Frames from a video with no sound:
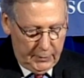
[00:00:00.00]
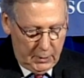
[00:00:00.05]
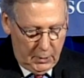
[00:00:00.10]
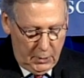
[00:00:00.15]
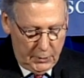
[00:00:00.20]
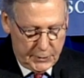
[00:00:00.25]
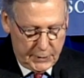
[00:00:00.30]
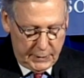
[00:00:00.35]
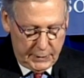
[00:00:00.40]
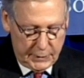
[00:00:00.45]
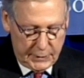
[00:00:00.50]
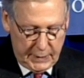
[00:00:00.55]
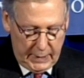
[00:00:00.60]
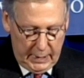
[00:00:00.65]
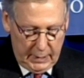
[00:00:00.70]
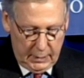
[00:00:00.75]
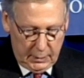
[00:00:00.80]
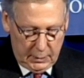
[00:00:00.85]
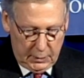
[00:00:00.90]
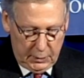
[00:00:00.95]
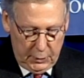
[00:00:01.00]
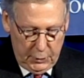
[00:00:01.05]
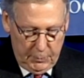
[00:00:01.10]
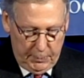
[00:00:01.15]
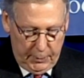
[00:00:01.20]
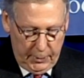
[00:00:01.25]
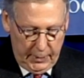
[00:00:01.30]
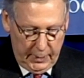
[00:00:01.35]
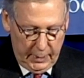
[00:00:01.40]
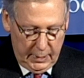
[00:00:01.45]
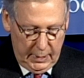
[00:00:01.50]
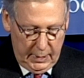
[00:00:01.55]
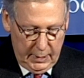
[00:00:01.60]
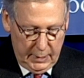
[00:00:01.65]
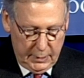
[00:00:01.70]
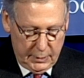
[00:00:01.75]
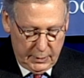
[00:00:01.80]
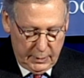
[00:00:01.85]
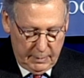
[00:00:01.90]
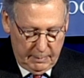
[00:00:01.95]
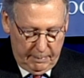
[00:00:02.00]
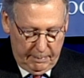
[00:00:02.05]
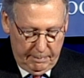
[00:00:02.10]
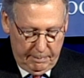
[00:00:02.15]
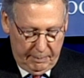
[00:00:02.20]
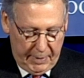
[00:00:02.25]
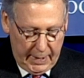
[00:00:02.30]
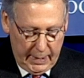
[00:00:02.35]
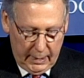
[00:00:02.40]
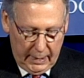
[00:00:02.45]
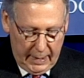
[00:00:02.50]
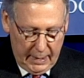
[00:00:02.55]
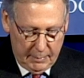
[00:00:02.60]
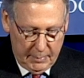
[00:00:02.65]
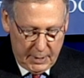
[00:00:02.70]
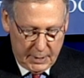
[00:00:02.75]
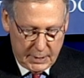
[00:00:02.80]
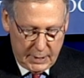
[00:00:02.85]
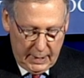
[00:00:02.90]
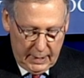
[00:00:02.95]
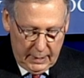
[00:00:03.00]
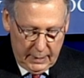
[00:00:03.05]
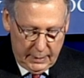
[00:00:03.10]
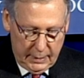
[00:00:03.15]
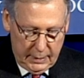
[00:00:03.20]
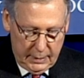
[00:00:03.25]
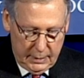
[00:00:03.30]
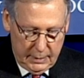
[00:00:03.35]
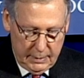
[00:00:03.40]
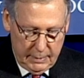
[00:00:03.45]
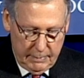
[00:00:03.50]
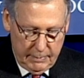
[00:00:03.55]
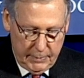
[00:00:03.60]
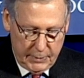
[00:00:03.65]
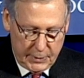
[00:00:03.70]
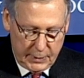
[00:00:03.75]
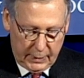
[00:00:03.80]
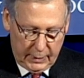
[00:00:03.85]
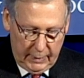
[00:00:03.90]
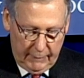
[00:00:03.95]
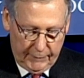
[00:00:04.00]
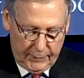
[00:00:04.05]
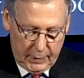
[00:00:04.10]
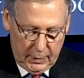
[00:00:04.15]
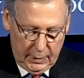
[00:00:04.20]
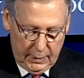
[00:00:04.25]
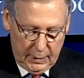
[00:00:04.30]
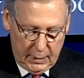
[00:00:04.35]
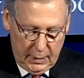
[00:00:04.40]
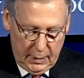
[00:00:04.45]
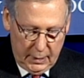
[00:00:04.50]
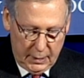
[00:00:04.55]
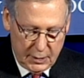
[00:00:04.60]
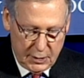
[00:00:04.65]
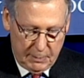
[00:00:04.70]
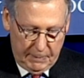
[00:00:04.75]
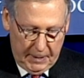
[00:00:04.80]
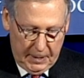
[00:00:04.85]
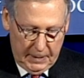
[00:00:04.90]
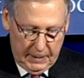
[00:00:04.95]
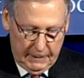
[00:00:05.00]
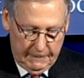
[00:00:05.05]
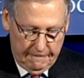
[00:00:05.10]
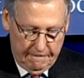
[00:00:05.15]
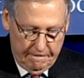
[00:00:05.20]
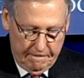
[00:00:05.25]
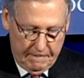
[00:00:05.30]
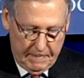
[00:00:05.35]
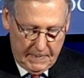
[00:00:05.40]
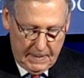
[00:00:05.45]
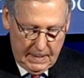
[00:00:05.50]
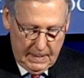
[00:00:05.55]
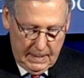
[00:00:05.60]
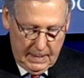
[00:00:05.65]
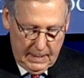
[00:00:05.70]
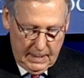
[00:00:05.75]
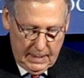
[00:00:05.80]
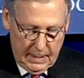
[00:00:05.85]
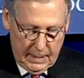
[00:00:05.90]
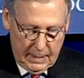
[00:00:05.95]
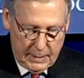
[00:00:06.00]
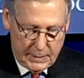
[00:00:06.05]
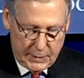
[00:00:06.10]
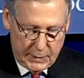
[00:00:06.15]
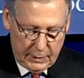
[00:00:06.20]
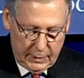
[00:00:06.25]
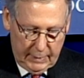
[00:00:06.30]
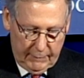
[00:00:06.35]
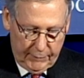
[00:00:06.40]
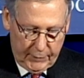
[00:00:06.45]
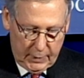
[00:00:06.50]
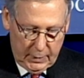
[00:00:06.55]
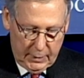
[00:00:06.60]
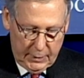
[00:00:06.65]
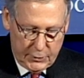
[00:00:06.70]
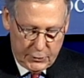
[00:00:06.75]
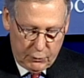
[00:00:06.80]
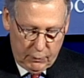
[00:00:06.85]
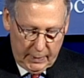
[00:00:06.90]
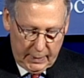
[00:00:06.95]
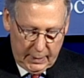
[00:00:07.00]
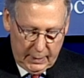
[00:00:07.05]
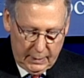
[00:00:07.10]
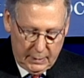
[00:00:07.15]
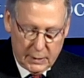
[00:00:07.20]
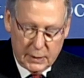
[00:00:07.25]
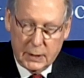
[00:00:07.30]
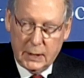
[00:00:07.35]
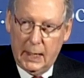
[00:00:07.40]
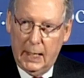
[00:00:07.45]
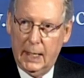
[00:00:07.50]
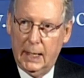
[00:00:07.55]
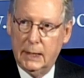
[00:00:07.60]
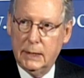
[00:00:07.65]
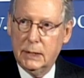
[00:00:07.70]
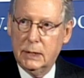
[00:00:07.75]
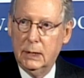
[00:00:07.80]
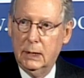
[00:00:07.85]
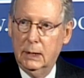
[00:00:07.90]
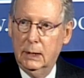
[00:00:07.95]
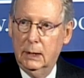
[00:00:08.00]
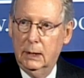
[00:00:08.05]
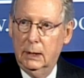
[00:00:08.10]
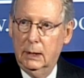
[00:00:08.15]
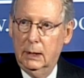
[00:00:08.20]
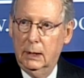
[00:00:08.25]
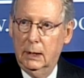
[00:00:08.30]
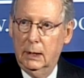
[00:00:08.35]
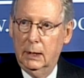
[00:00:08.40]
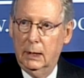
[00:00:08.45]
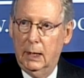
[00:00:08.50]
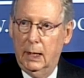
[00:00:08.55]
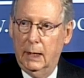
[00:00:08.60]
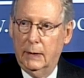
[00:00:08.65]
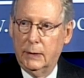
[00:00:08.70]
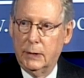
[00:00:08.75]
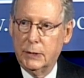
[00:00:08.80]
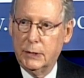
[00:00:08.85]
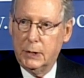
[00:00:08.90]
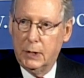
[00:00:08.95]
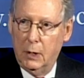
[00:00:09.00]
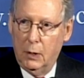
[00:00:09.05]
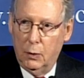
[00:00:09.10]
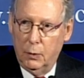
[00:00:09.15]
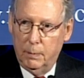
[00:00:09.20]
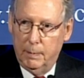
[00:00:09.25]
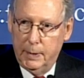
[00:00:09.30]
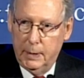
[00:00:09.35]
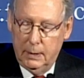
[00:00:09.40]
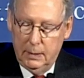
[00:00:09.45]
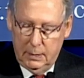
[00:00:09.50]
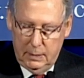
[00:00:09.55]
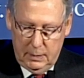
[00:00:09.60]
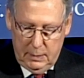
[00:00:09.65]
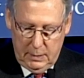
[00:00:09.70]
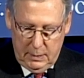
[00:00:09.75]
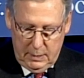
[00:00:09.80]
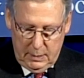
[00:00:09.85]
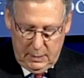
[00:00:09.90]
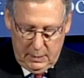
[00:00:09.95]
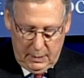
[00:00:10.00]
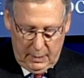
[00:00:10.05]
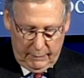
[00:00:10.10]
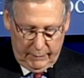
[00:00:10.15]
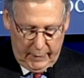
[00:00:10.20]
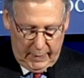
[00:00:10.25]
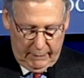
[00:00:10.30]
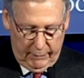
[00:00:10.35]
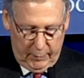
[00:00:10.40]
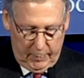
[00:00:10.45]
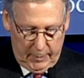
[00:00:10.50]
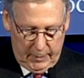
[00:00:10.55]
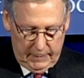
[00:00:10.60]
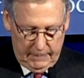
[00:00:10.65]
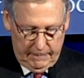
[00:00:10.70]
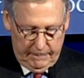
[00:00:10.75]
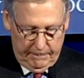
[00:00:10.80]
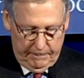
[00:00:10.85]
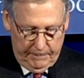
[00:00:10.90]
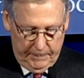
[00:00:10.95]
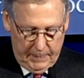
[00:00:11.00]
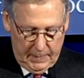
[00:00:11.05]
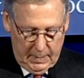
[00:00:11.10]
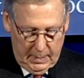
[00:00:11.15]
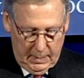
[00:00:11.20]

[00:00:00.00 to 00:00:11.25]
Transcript: Our other goals in the Senate include putting an end to the bailout mentality, significantly cutting spending, and significantly shrinking the size and the scope of government.